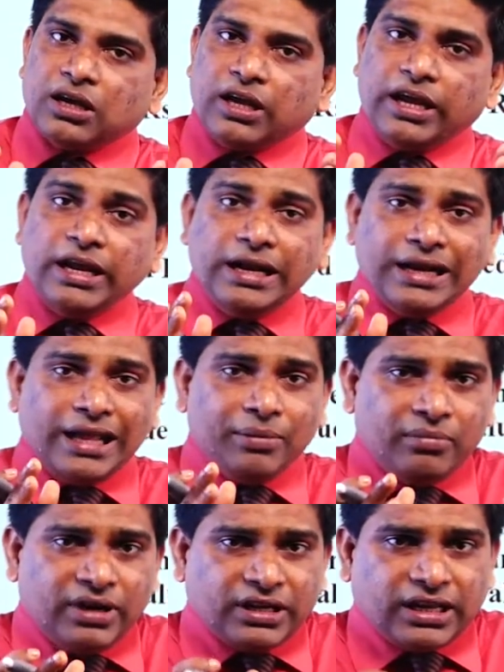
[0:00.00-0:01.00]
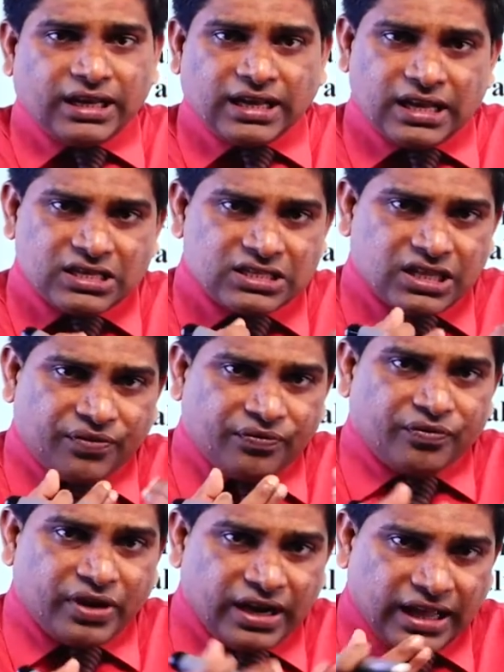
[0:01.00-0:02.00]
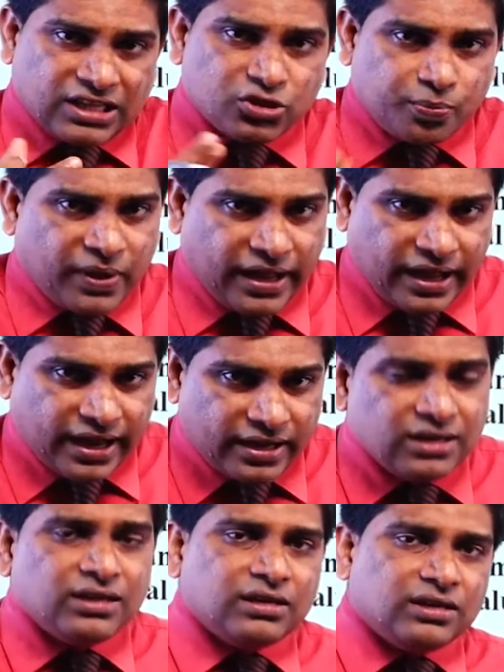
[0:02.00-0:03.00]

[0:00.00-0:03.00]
indemnity concept will explain